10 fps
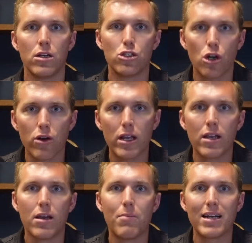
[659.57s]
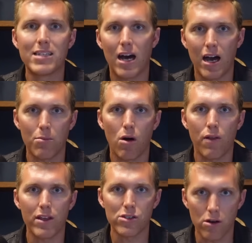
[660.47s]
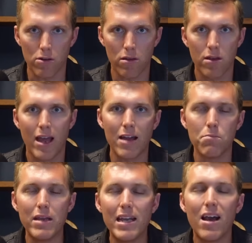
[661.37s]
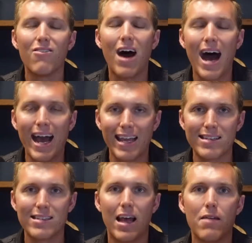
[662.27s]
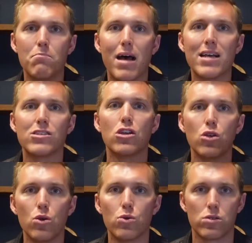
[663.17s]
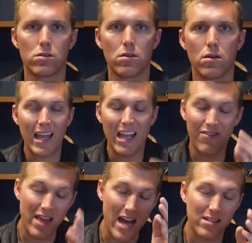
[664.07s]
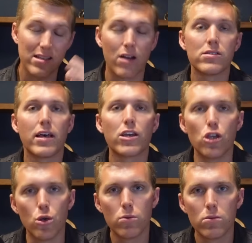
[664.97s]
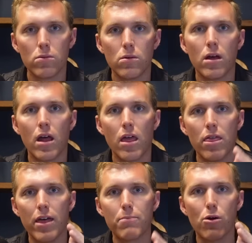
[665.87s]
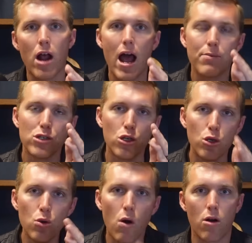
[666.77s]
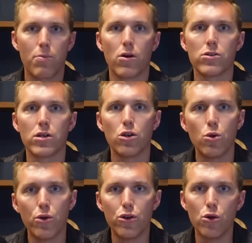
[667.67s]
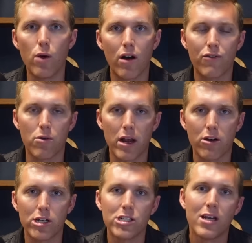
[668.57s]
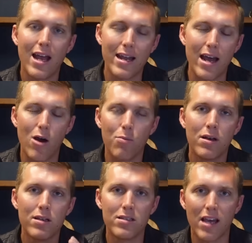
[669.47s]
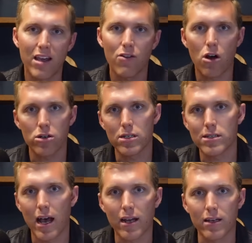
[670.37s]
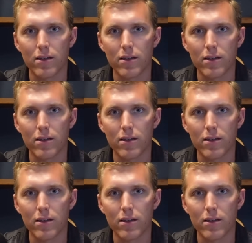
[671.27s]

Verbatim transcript: during my time on this earth and be of highest and best use. If that sounds like you, then perhaps you are a person who would do well for marriage and help save our society.